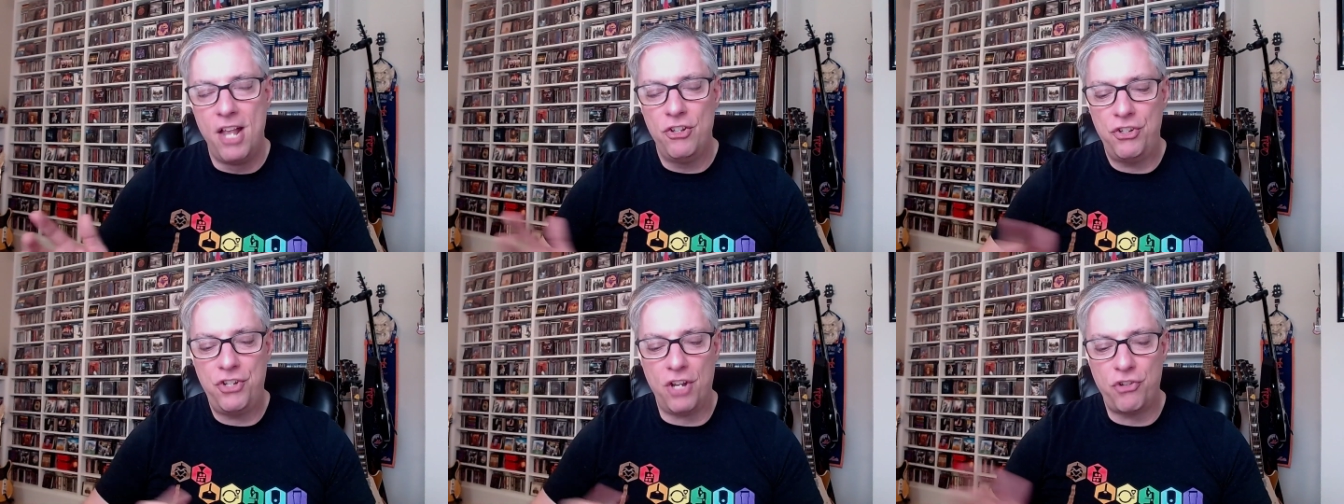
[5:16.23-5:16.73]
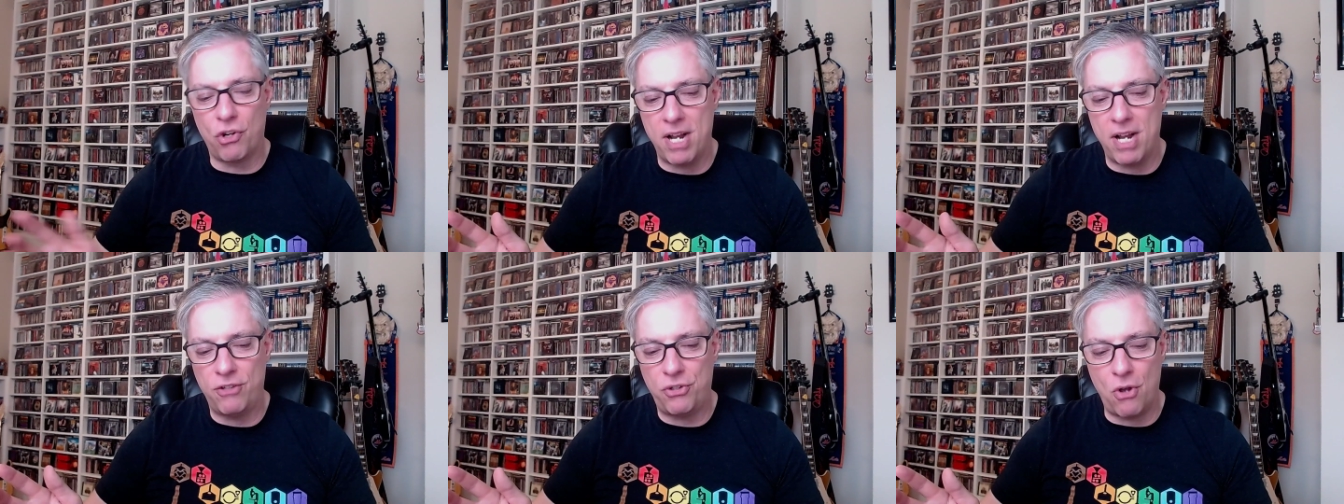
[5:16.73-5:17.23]
Such a
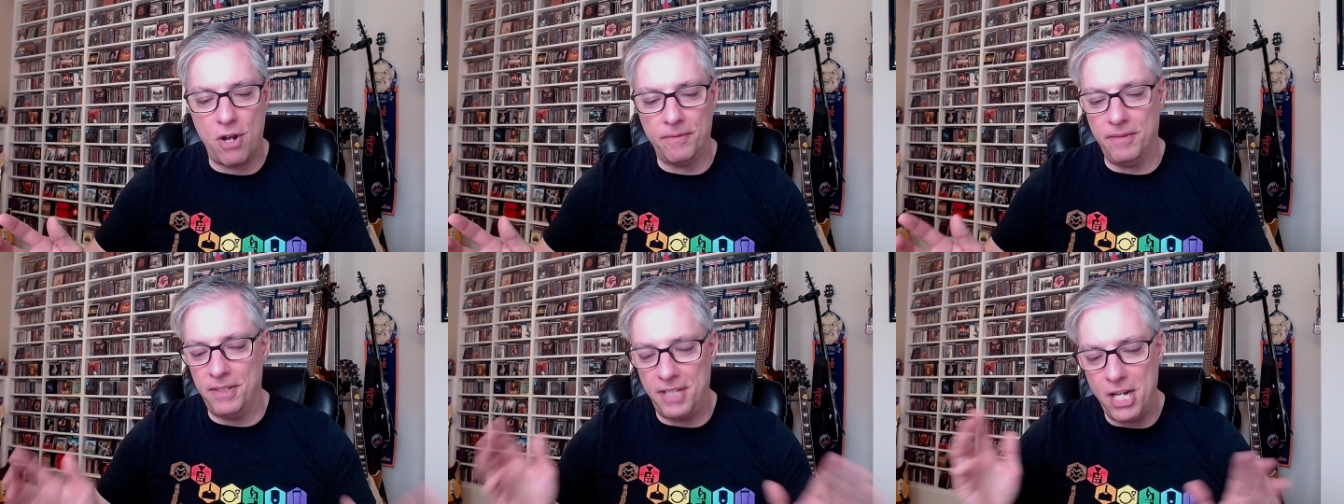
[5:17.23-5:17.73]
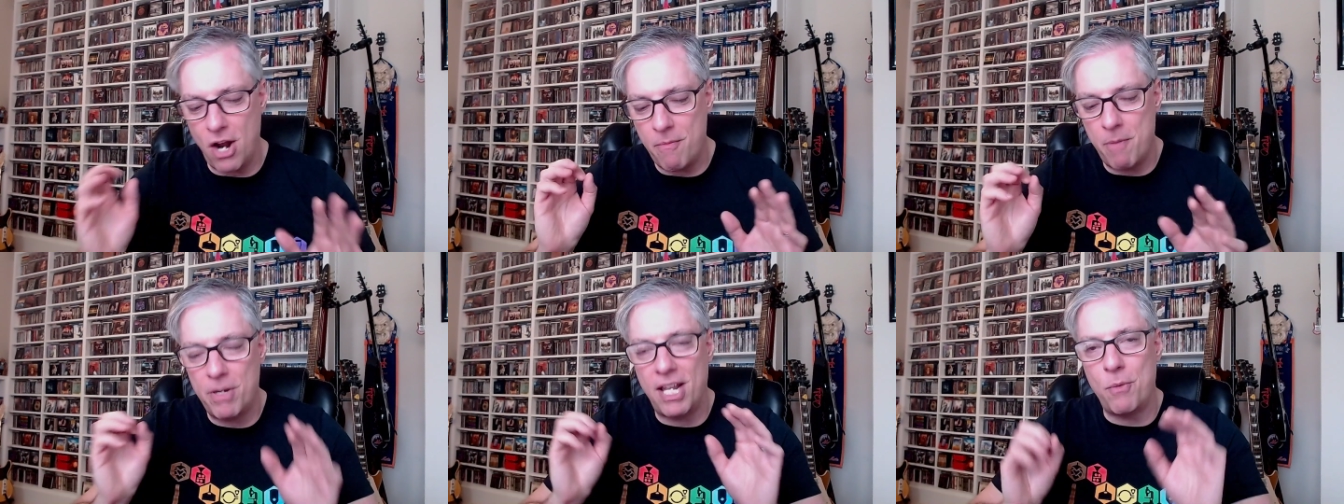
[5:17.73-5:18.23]
great song. you know, I
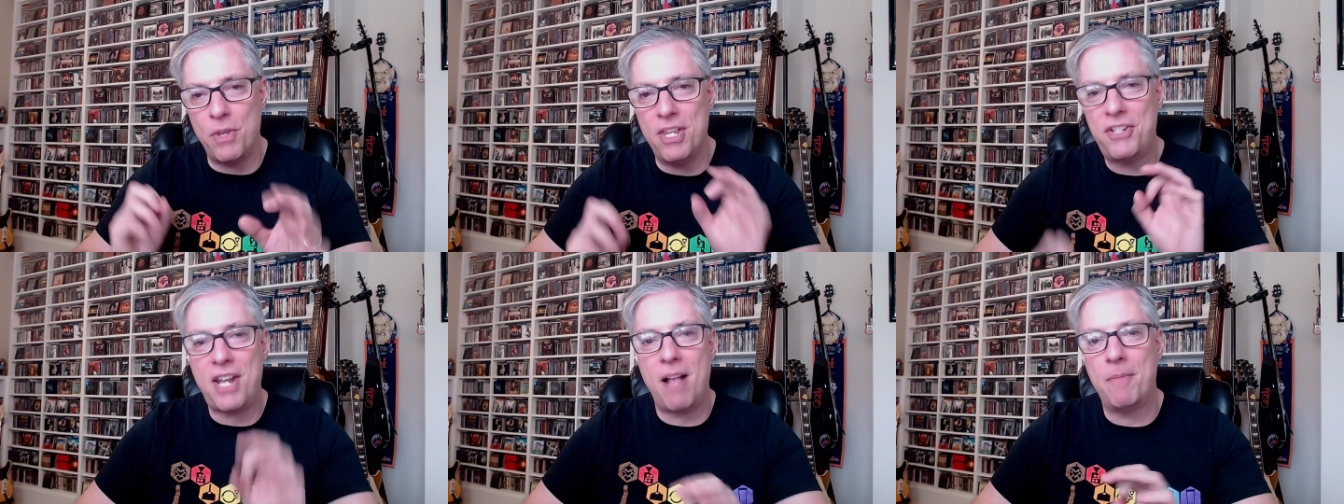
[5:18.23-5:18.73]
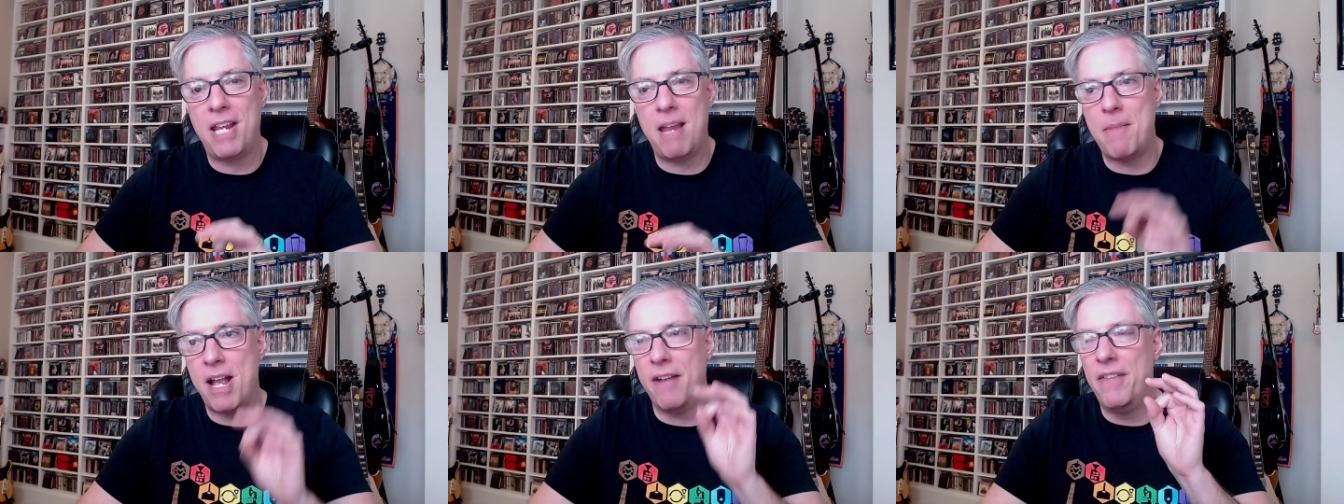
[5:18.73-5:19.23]
remember like when this album
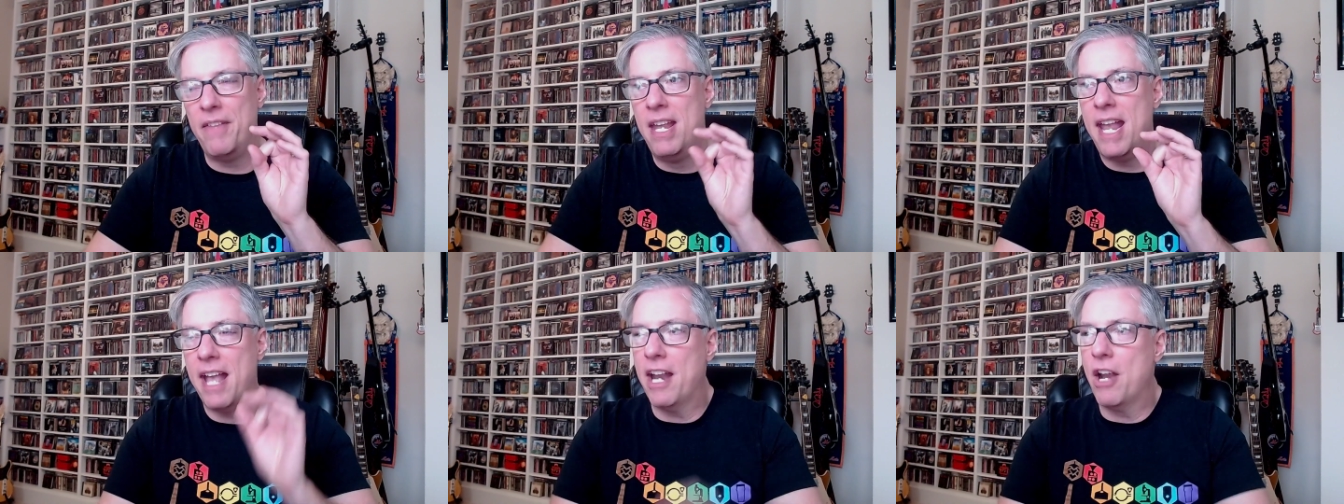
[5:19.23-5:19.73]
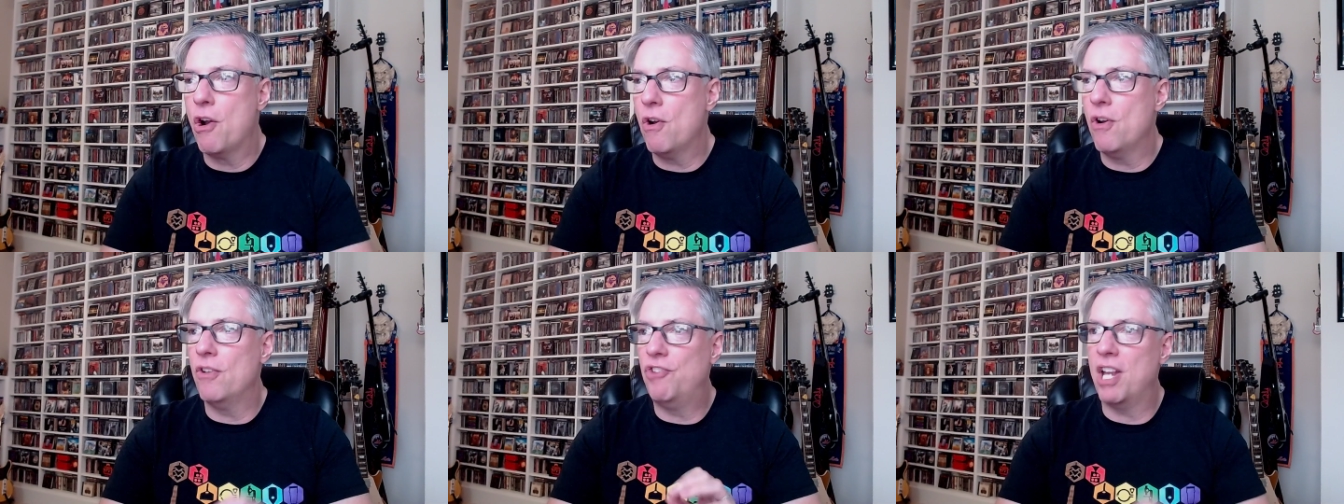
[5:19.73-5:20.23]
came out and I
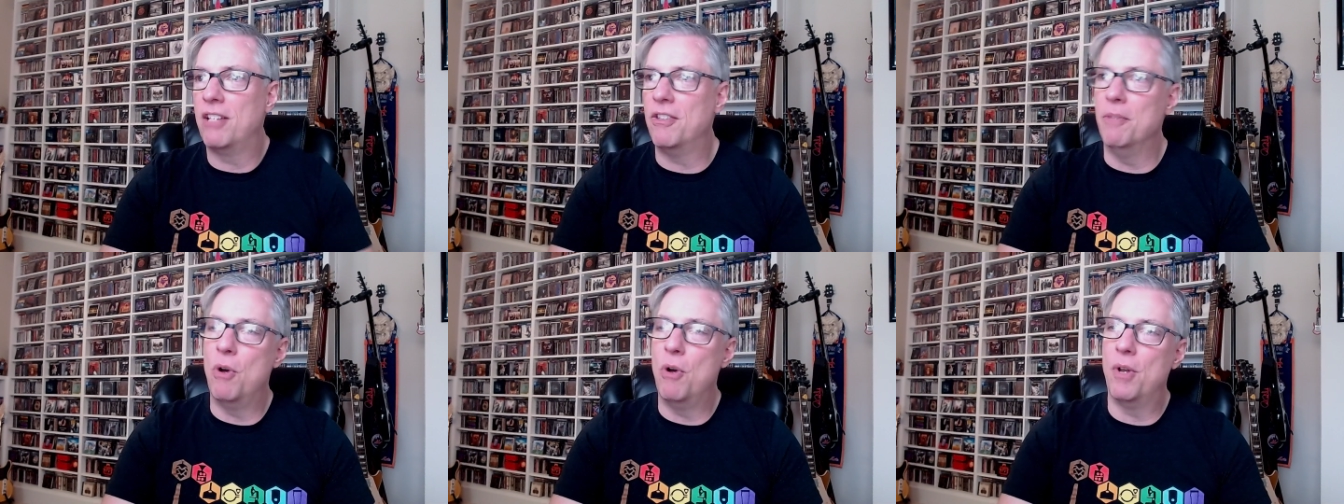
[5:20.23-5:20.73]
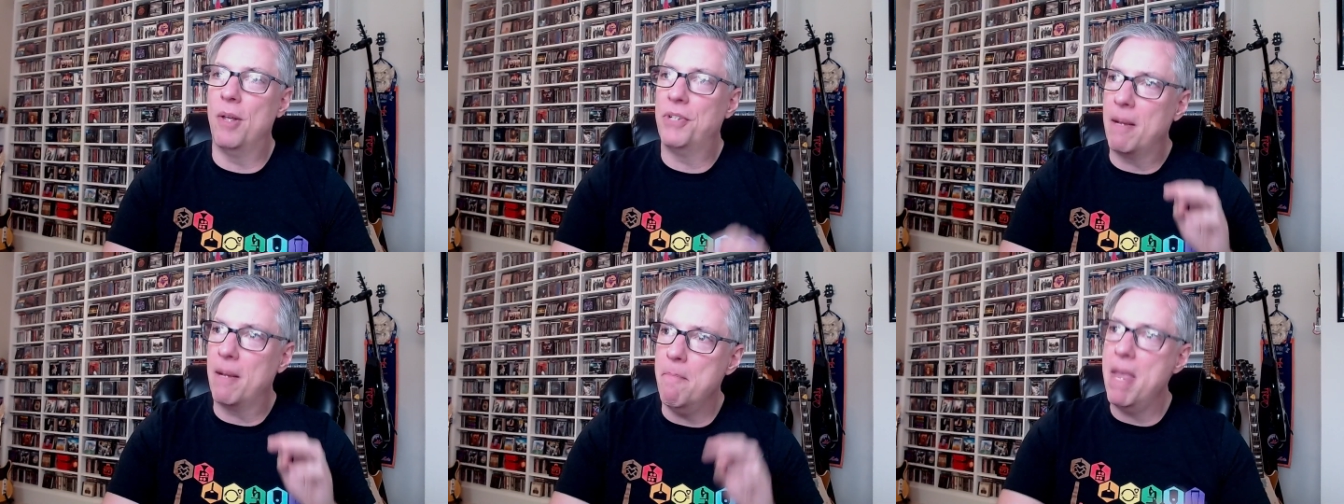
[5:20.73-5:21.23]
heard Jake to the Bone, I was
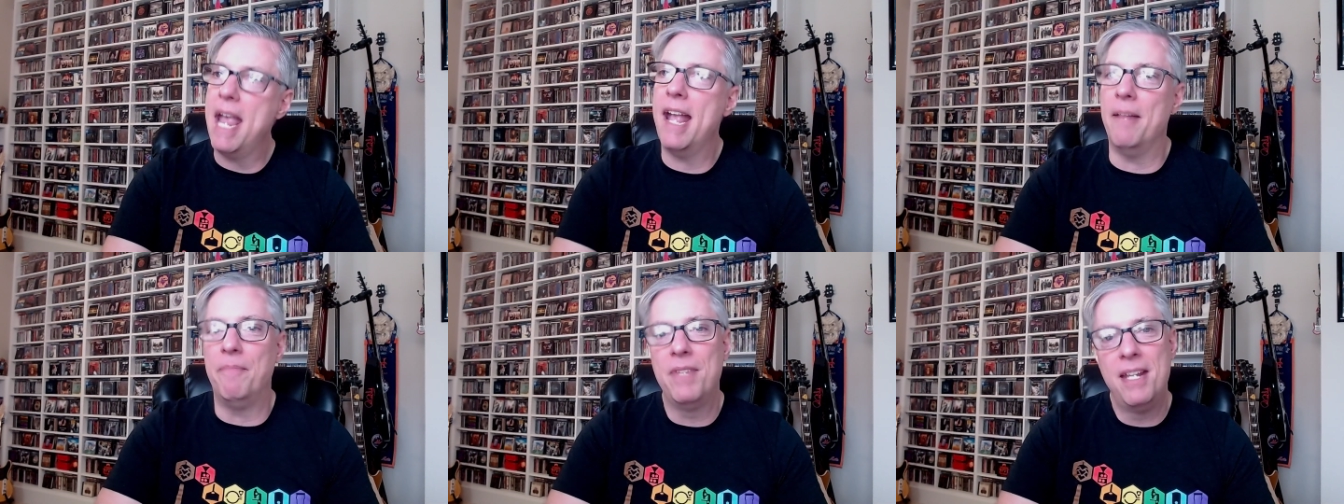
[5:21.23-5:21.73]
like, man,